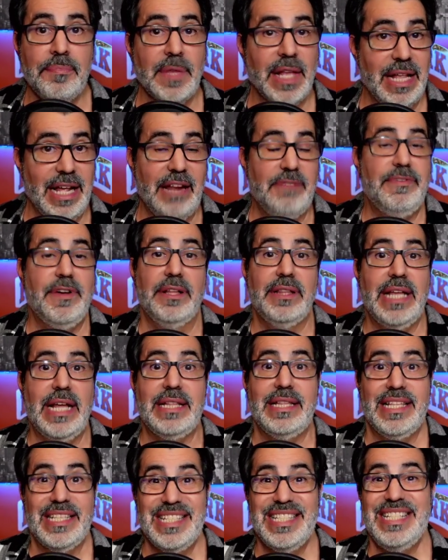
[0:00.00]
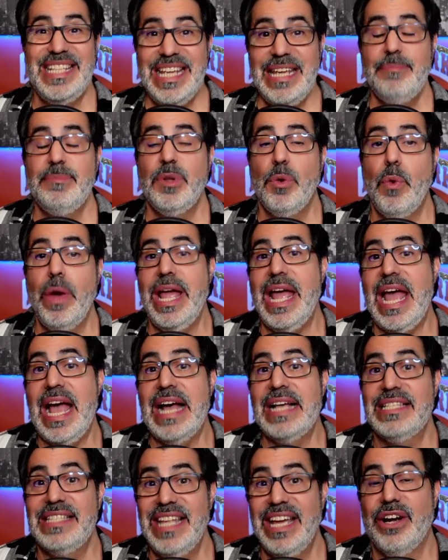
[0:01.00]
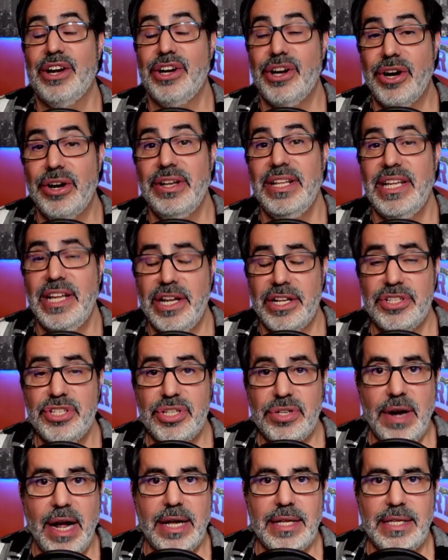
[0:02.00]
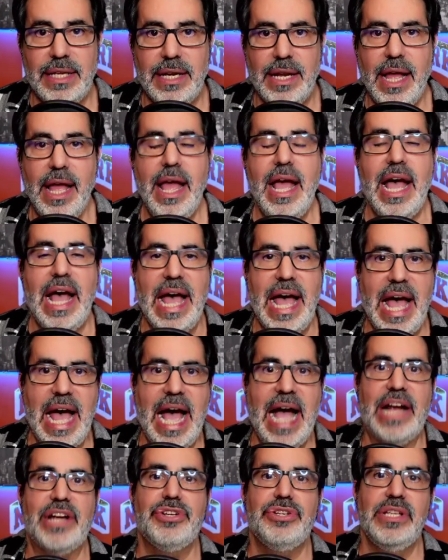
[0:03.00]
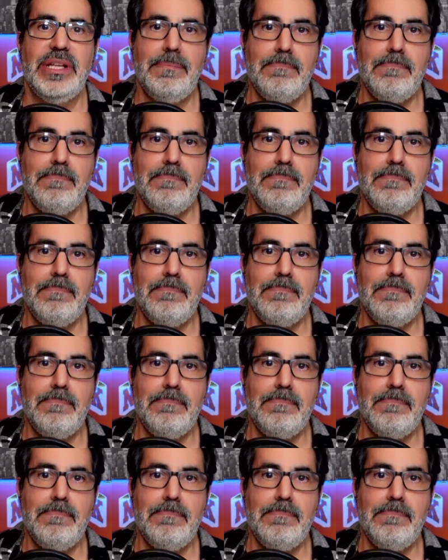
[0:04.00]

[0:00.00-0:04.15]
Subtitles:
I felt that this team, the way as they are currently constructed, actually